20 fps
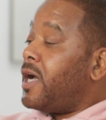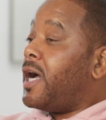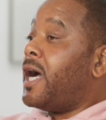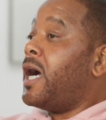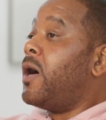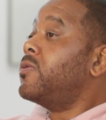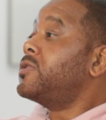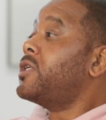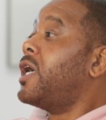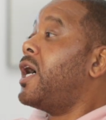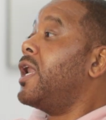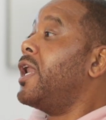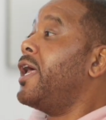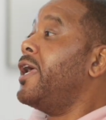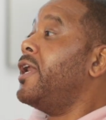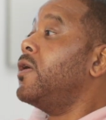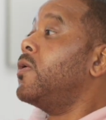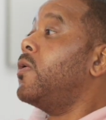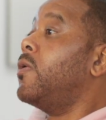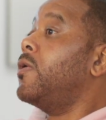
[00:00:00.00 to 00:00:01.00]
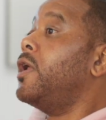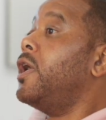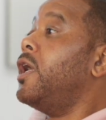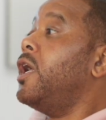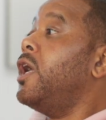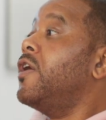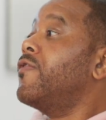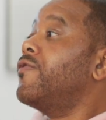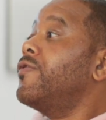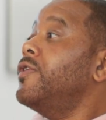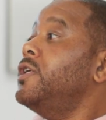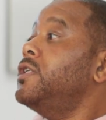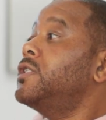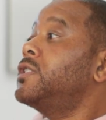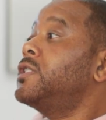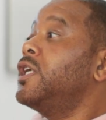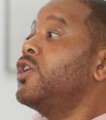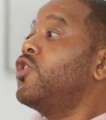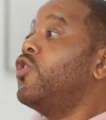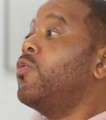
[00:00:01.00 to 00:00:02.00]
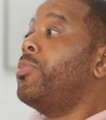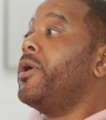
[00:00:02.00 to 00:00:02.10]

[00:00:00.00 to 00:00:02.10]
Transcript: I was highlighting on every single